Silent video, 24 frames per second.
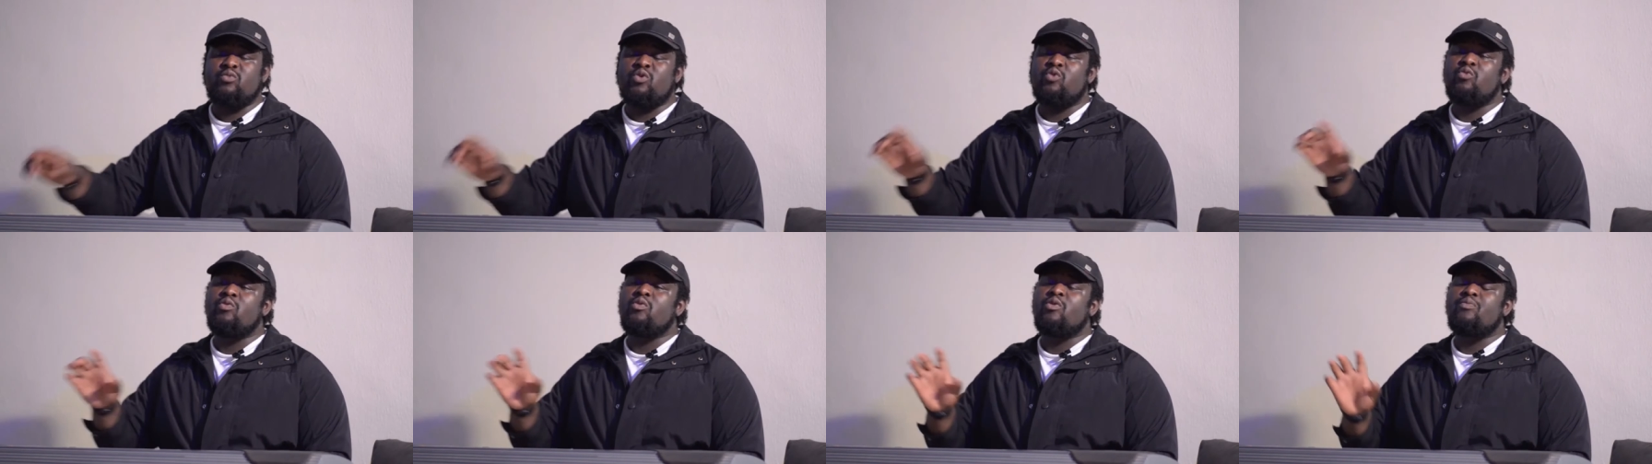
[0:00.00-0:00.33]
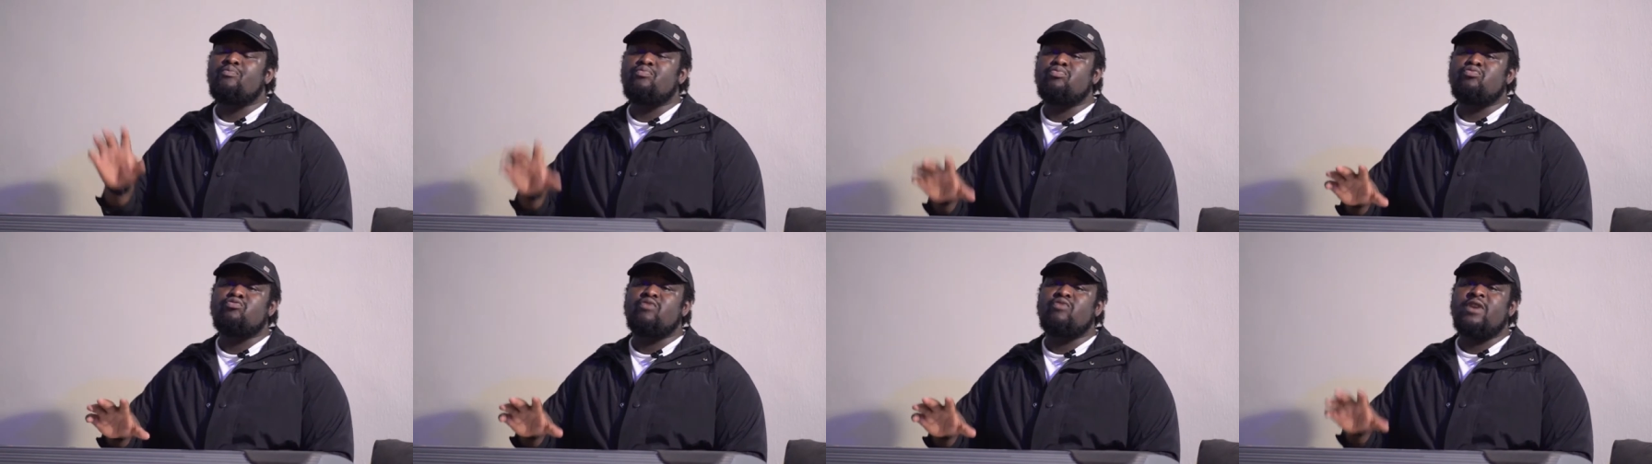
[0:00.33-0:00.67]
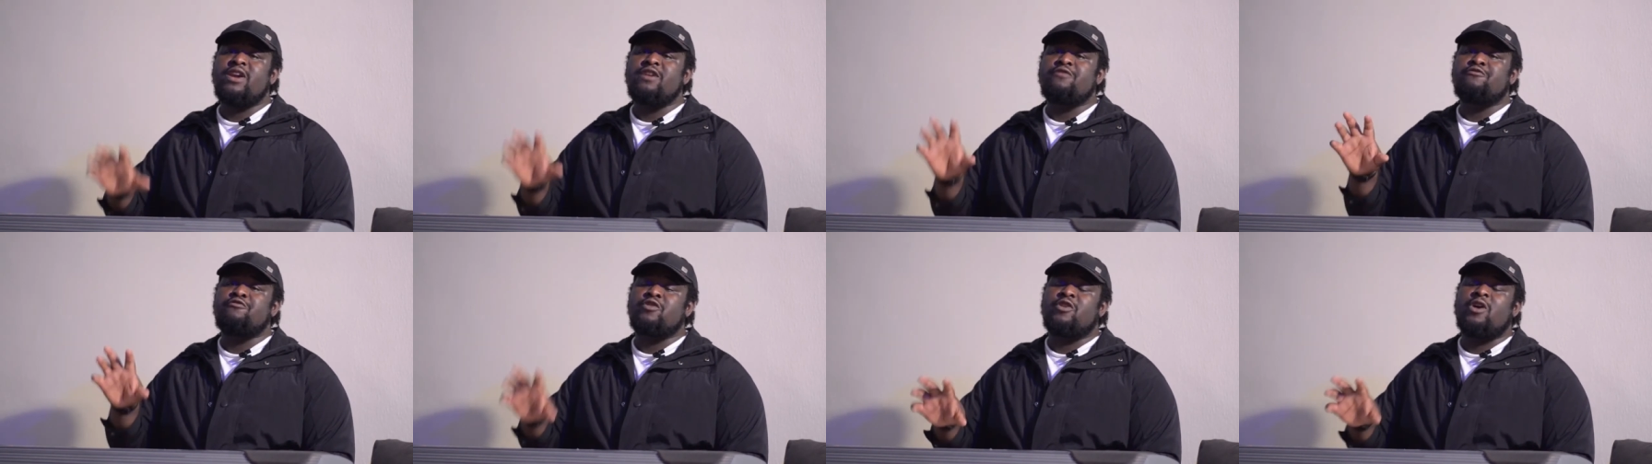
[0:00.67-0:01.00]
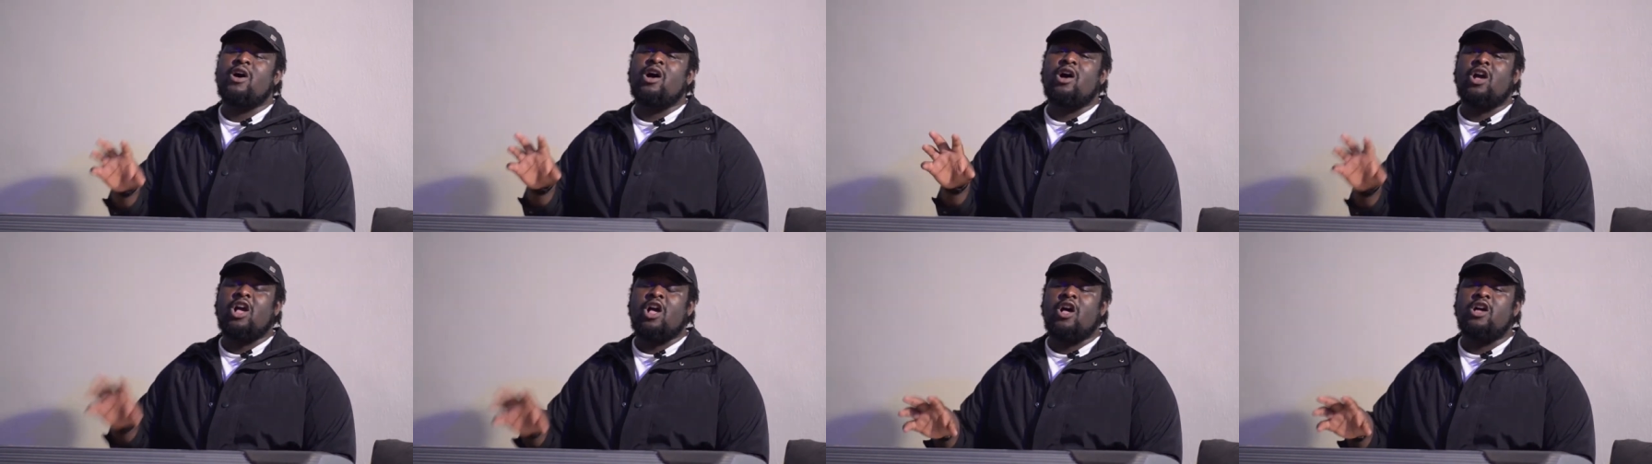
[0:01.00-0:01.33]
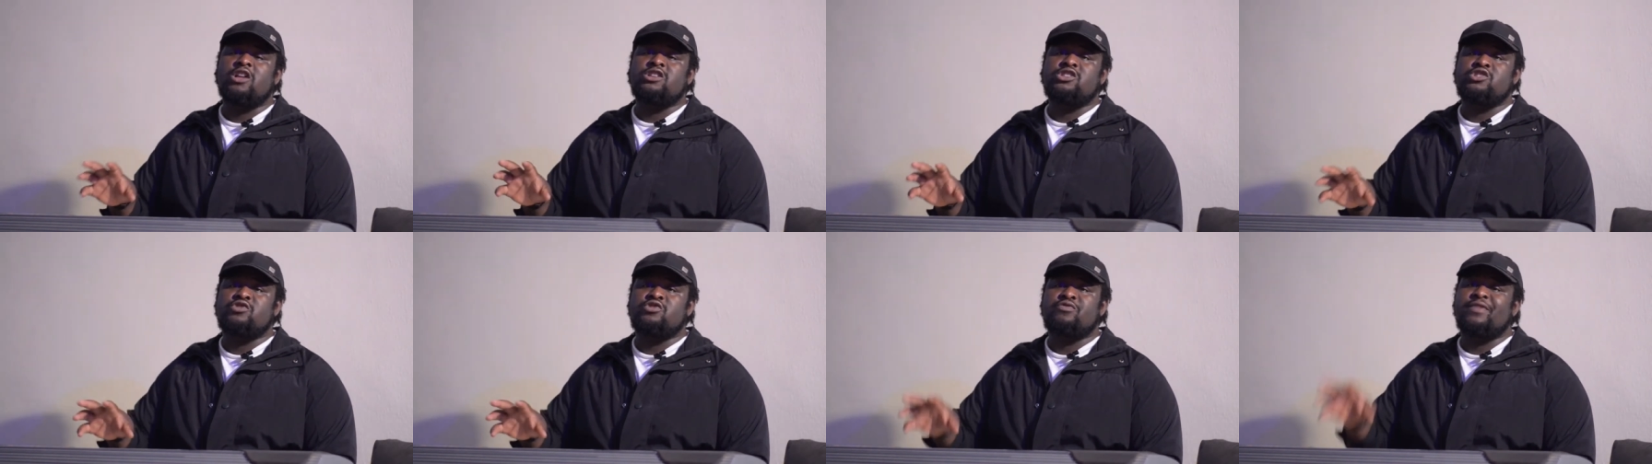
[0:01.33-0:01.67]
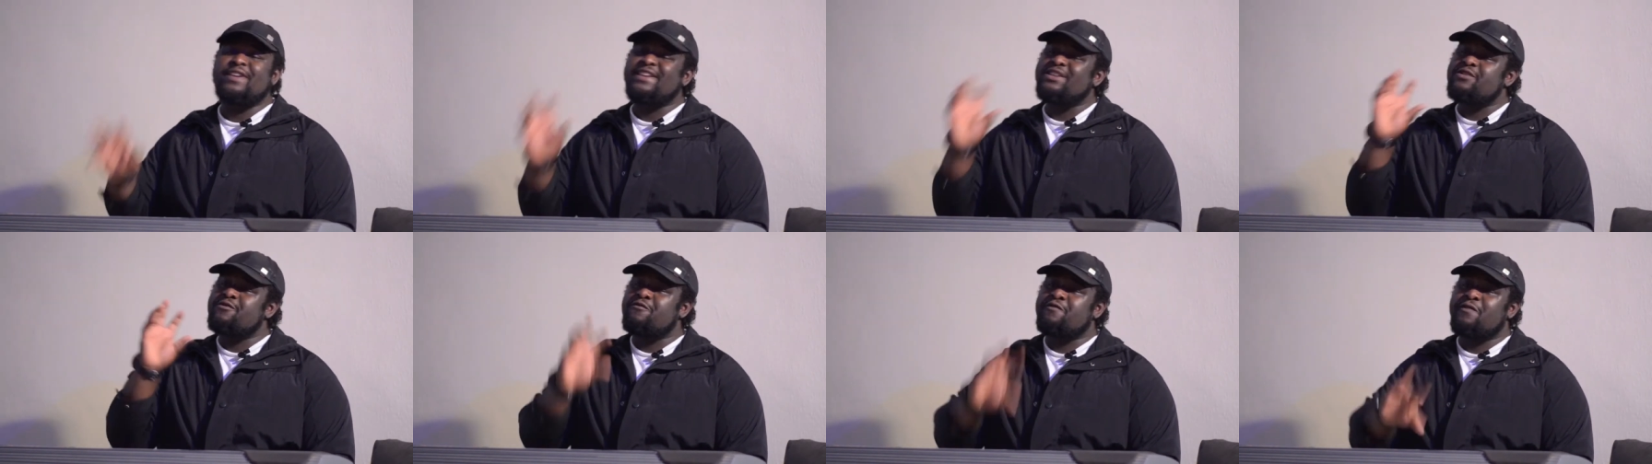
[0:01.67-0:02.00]
then we will pray for our
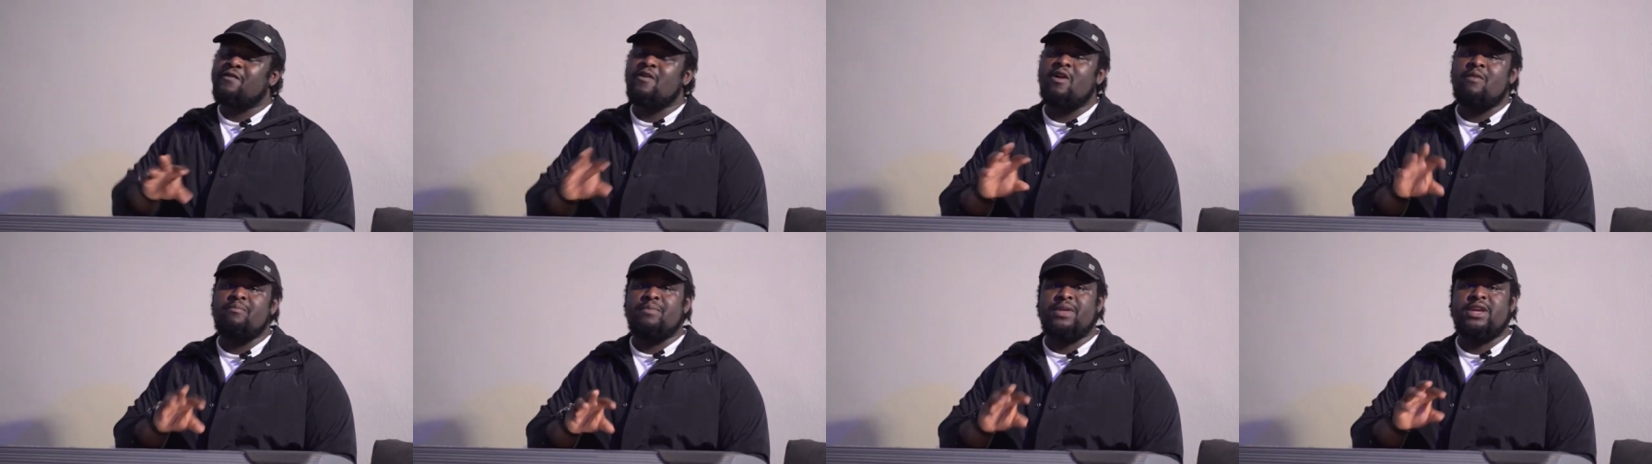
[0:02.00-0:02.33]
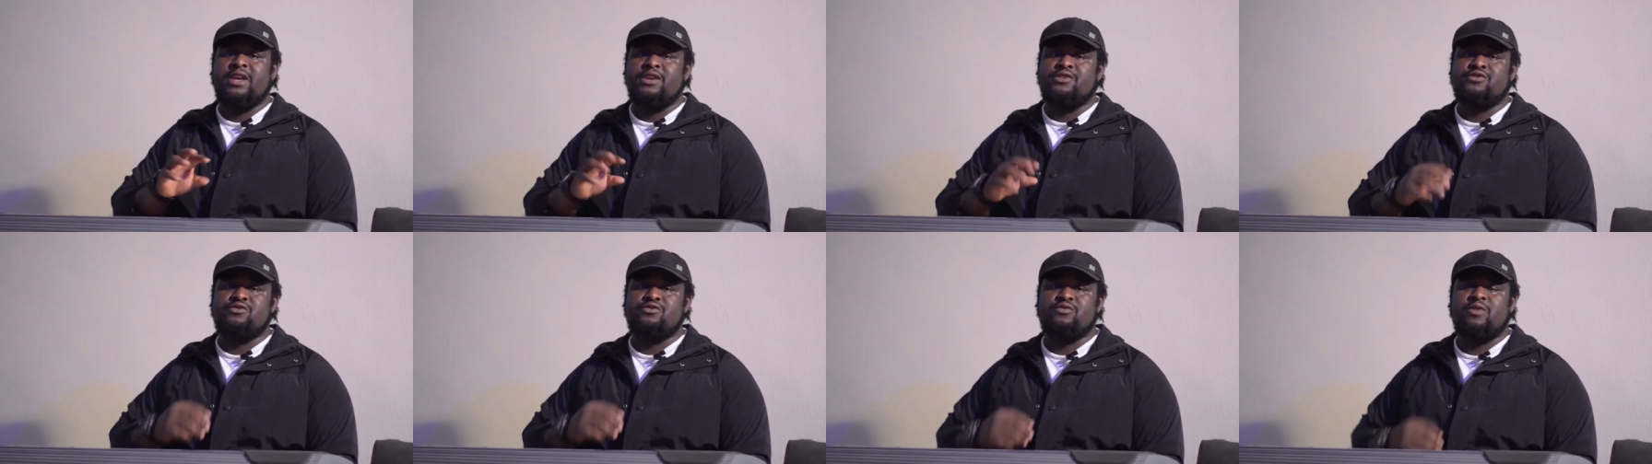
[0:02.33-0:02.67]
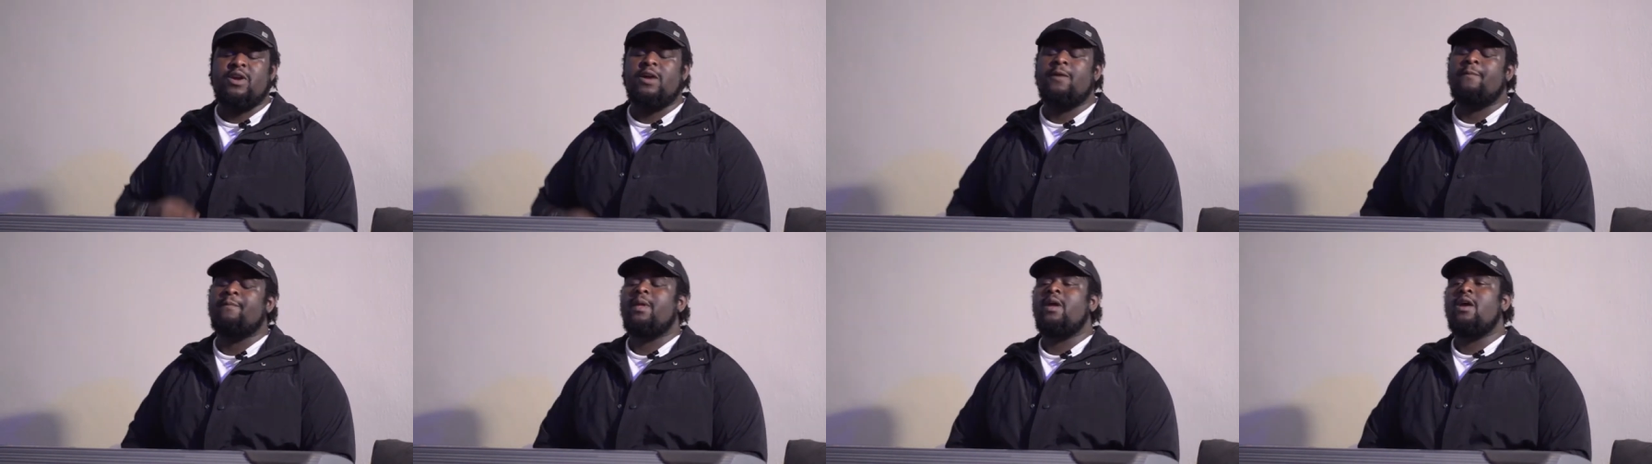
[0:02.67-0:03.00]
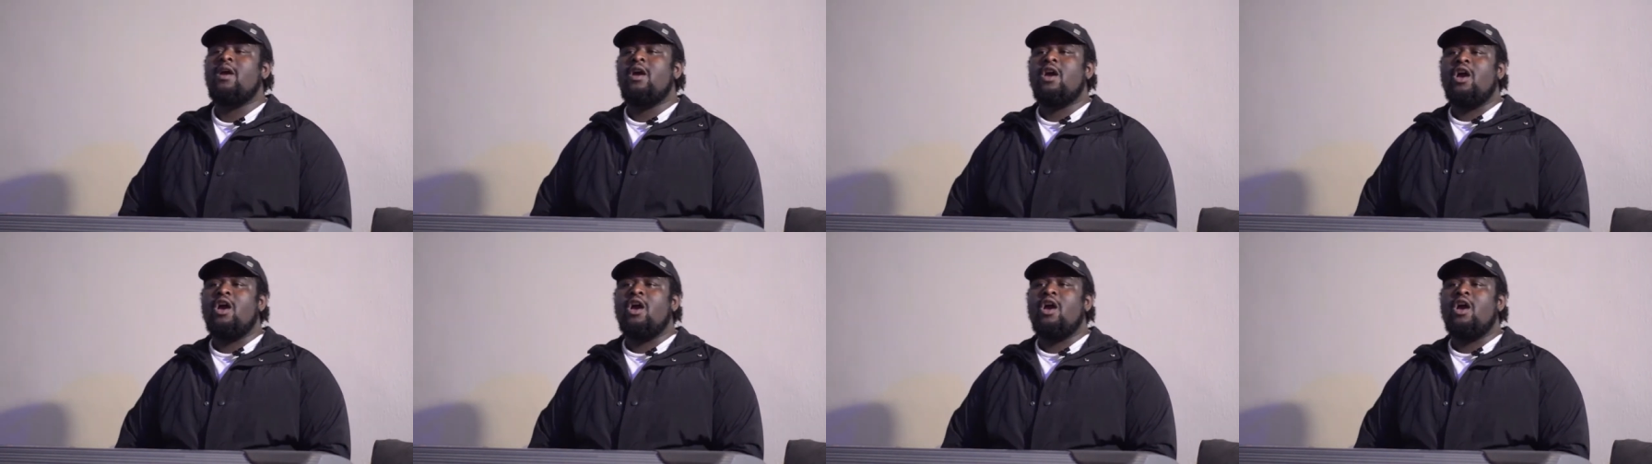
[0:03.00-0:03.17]
countries from Israel."